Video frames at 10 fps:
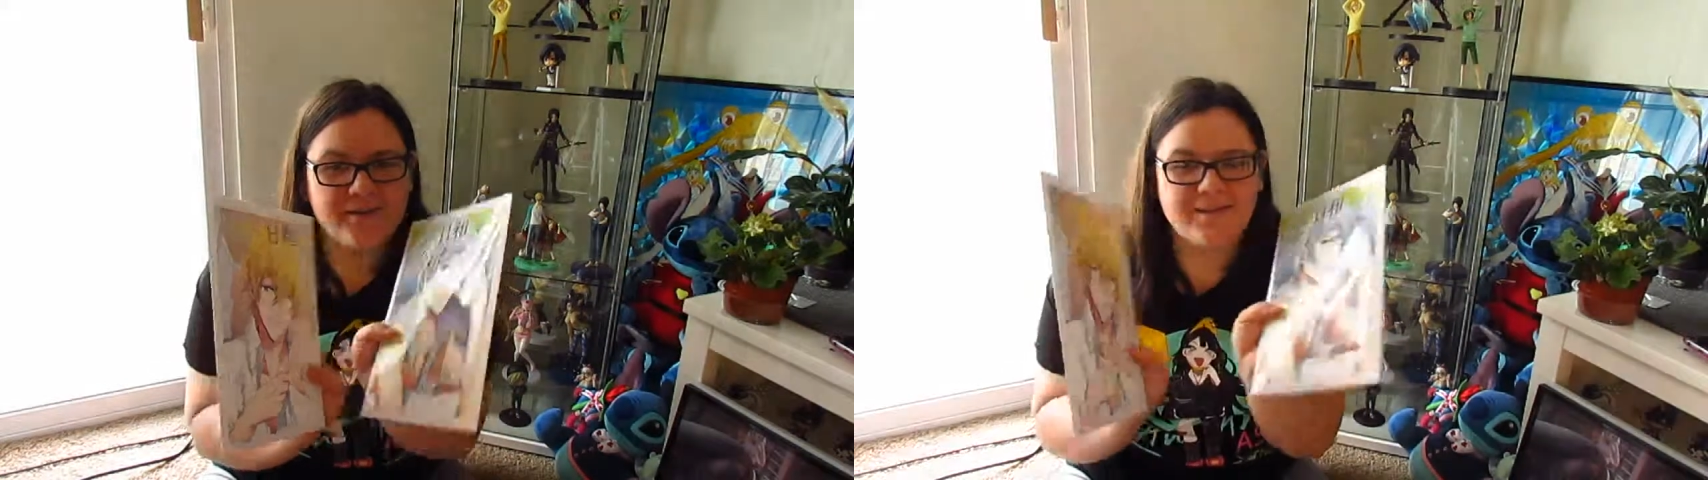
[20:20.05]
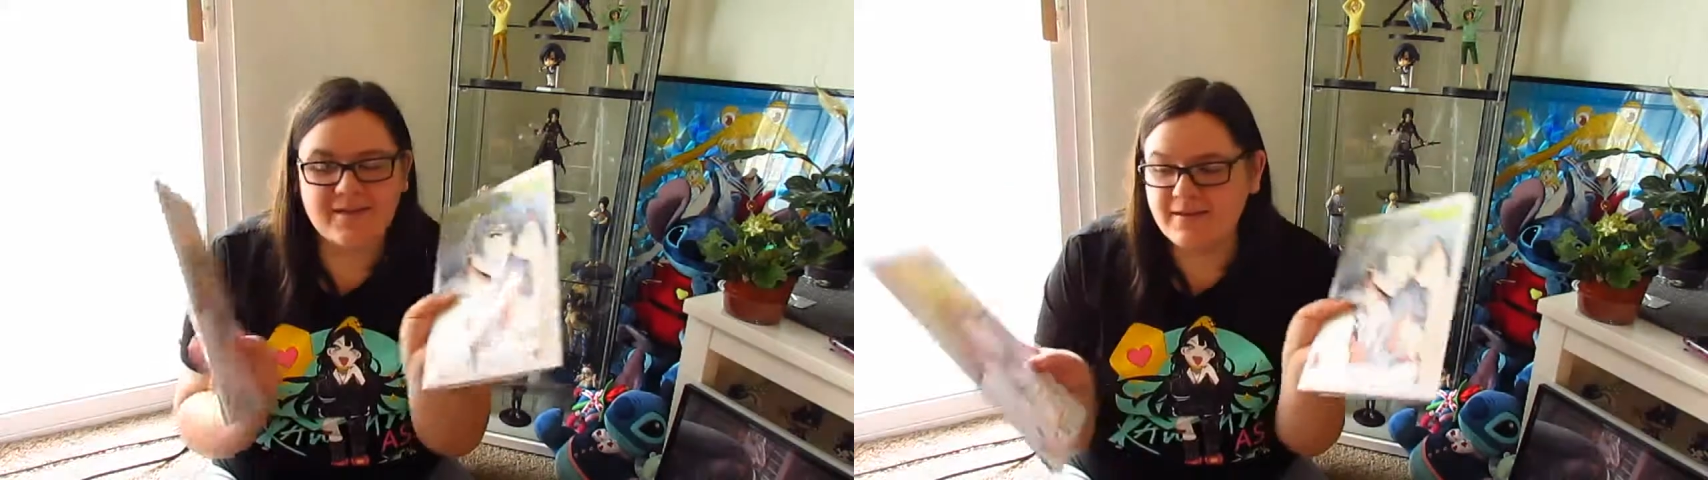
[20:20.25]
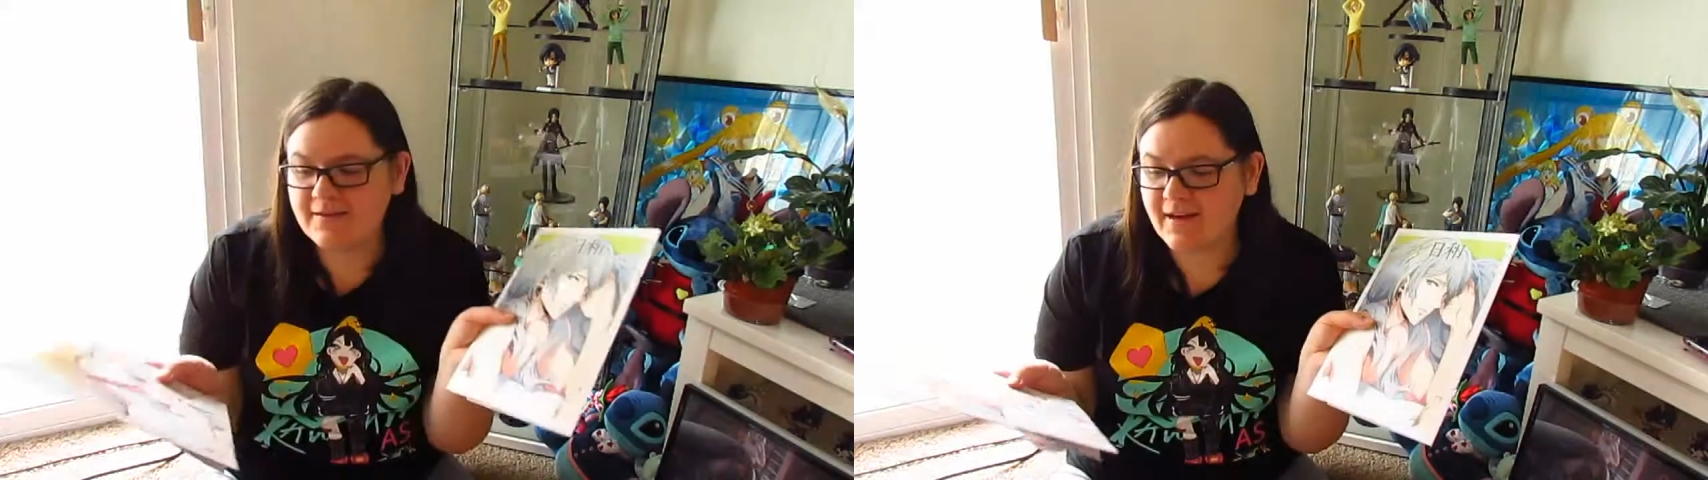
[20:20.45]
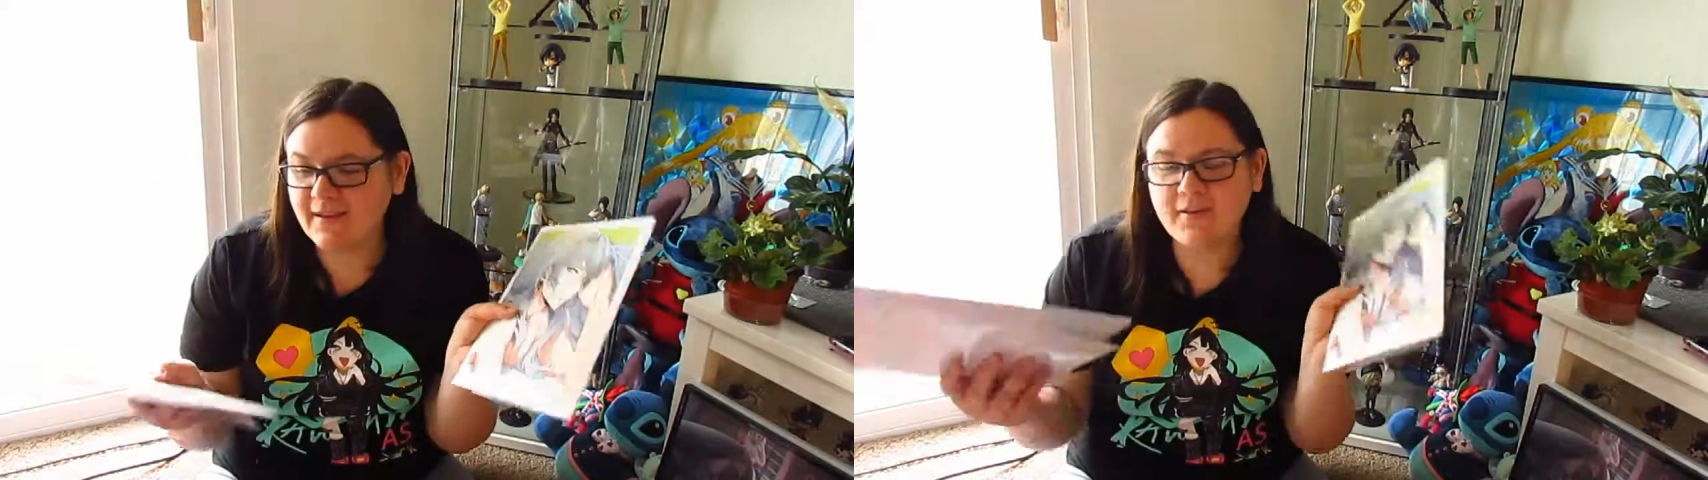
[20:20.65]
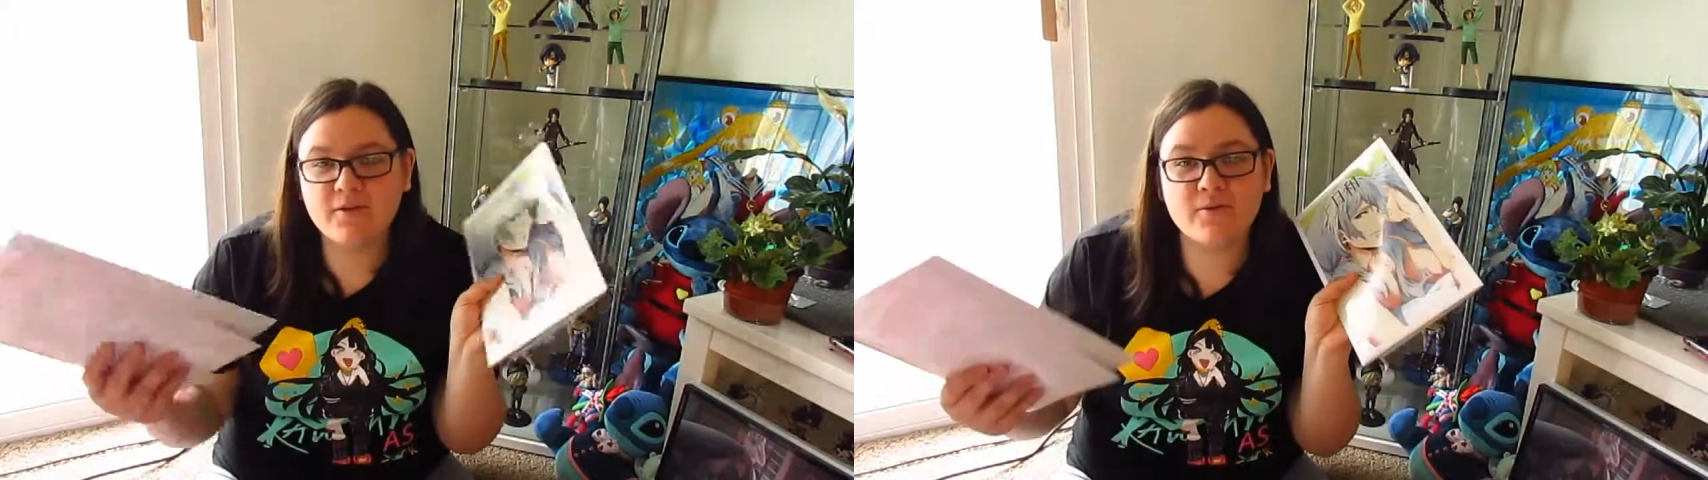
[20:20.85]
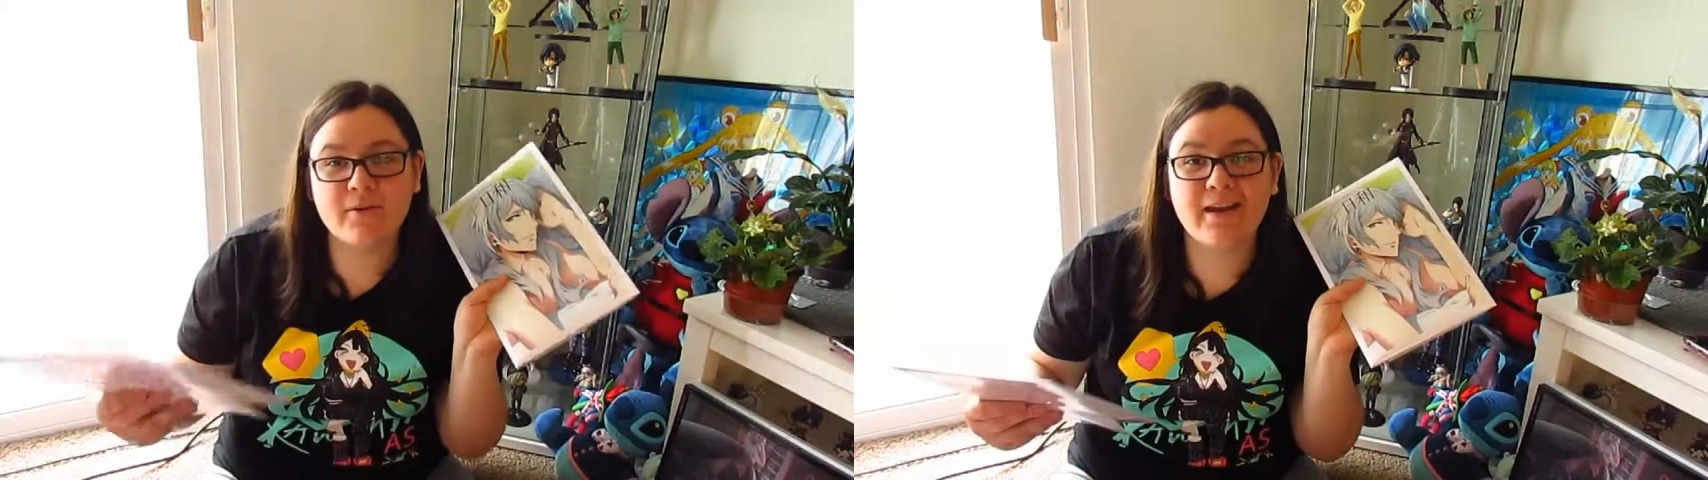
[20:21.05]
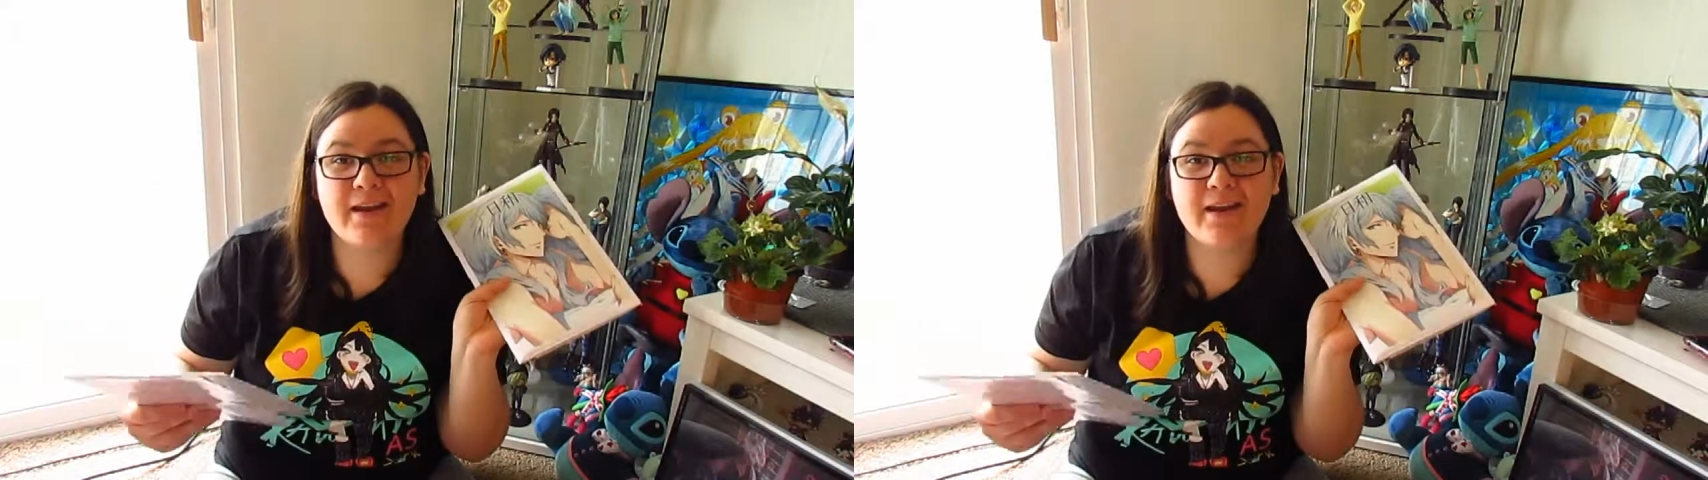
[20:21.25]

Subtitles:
And these... I think they're doing